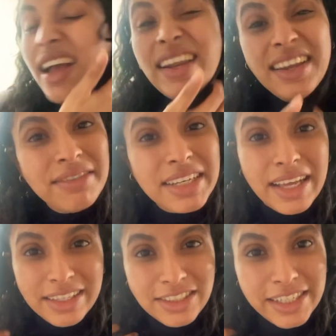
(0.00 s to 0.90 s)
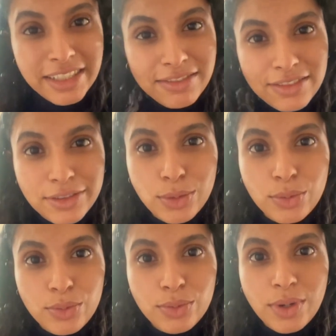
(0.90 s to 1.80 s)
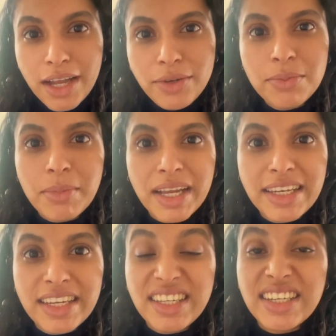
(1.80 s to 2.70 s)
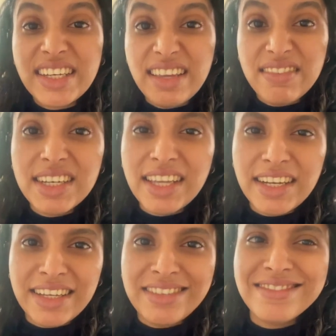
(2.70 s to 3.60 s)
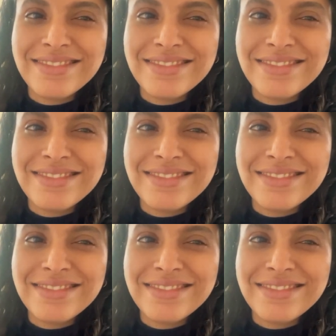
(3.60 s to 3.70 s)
I love it actually, so I don't mind eating it even daily.